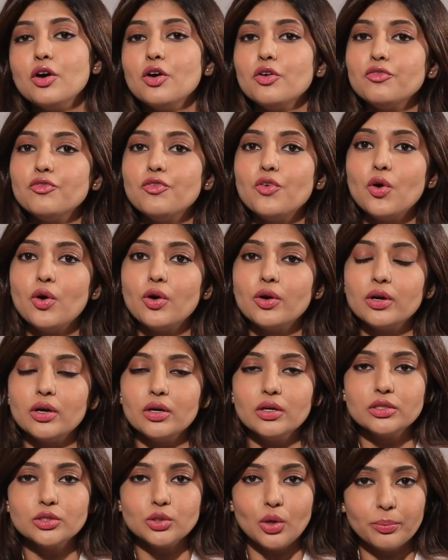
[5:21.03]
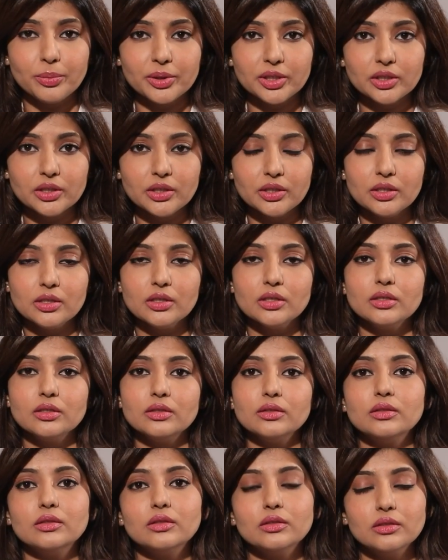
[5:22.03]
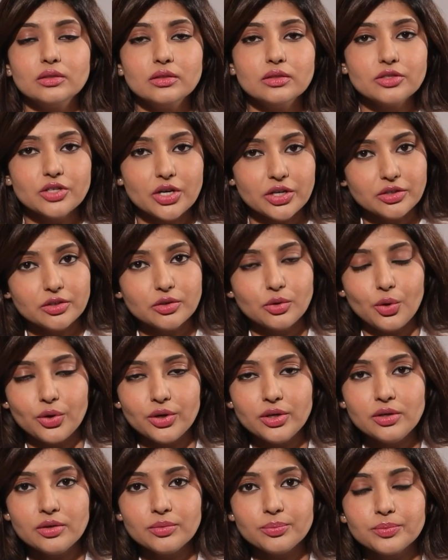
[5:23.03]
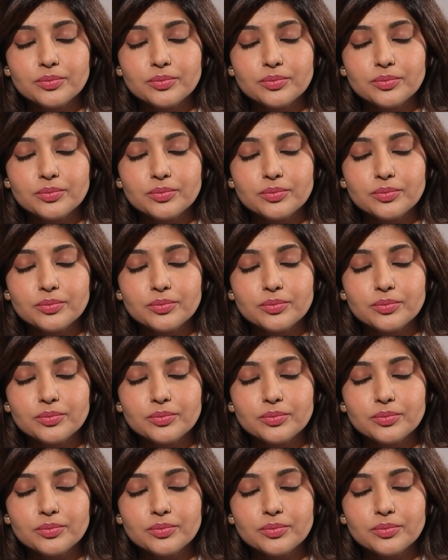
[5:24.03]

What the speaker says: for a topical retinoid.